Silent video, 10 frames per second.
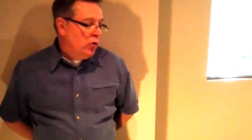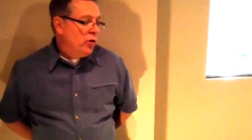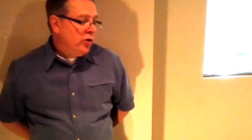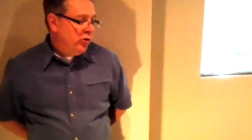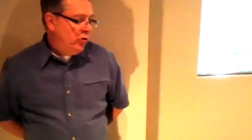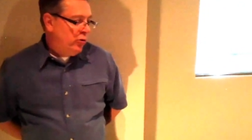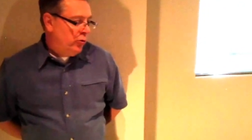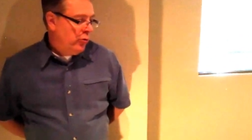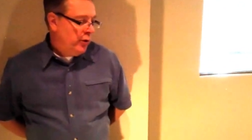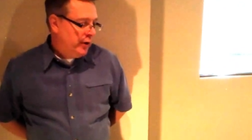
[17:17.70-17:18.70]
You could
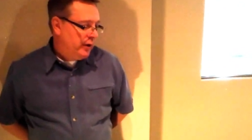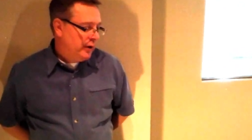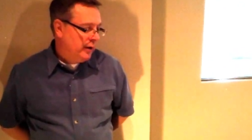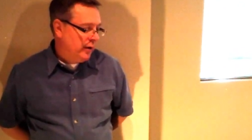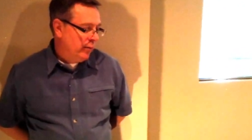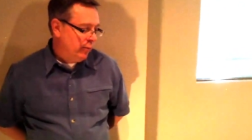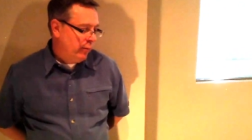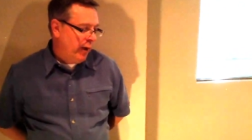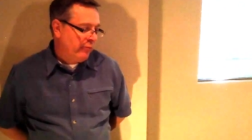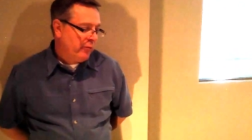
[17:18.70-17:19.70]
do,
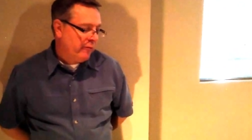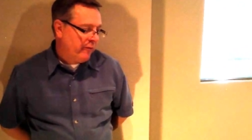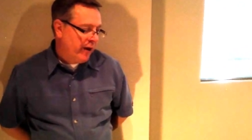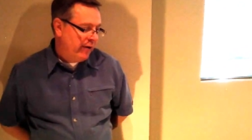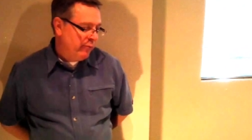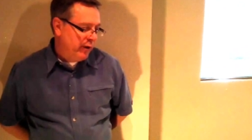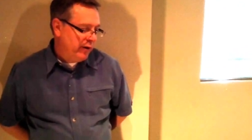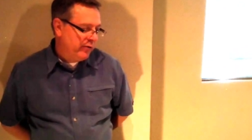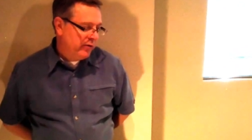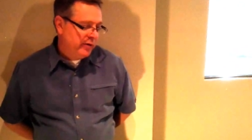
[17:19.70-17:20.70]
after the 5
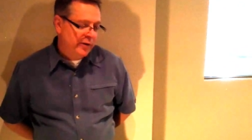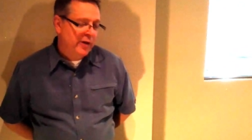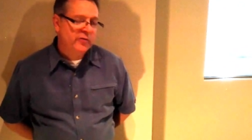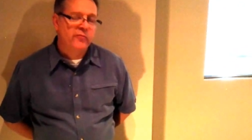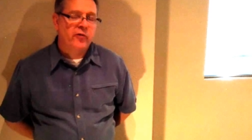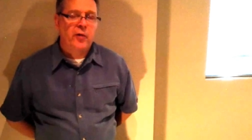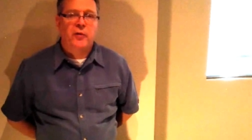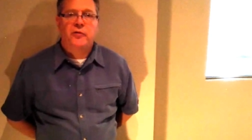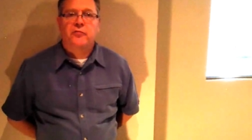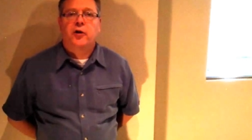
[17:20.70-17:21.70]
minutes, less than 5
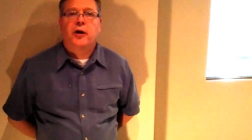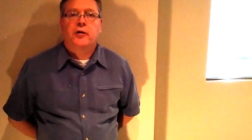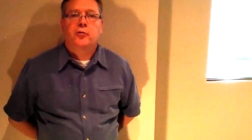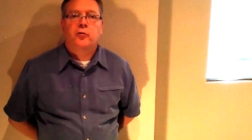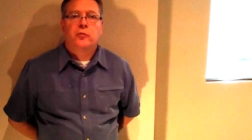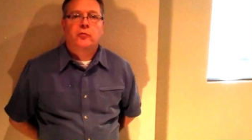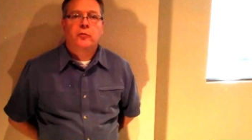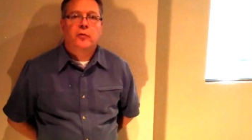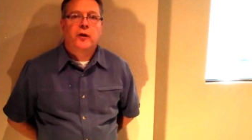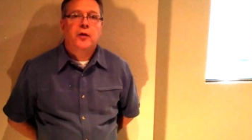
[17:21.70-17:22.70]
minutes of talking to them,
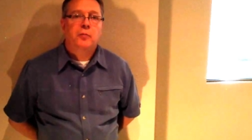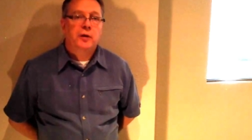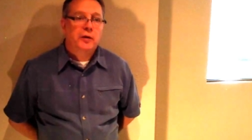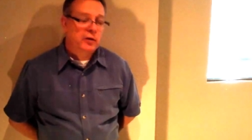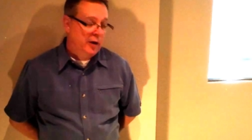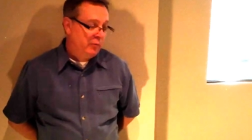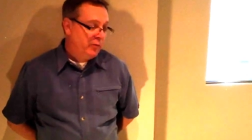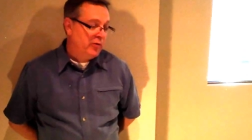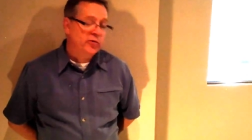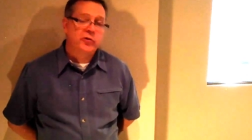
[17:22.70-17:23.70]
they could be done
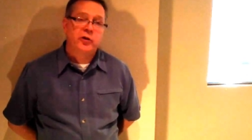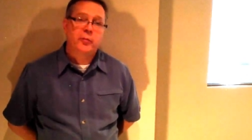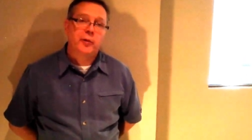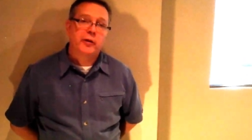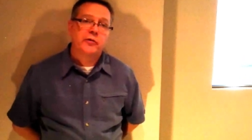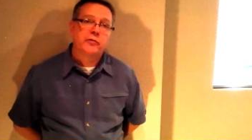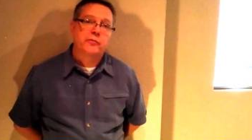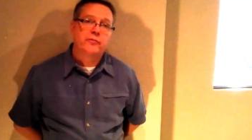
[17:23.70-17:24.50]
with this in 10 minutes.